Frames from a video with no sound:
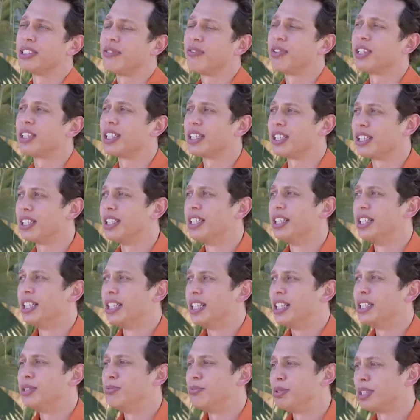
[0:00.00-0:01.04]
Everything
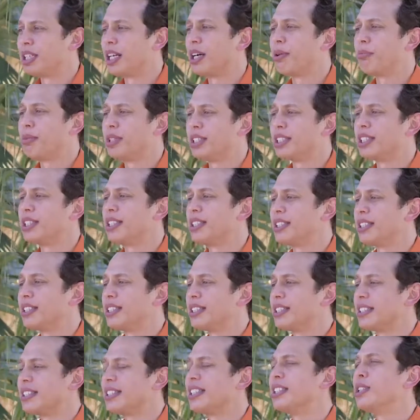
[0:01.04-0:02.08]
is becoming
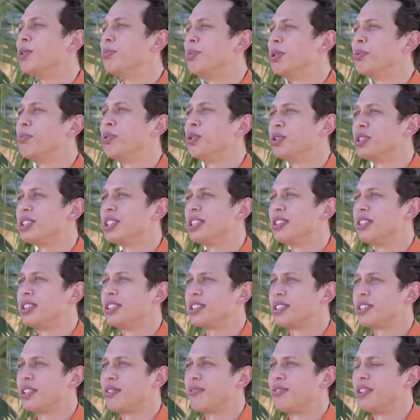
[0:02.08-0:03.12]
a, a little bit more
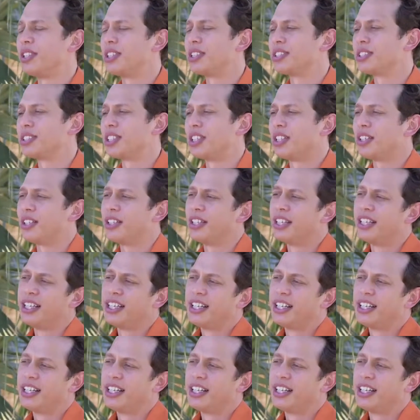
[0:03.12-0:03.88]
serious. I feel so.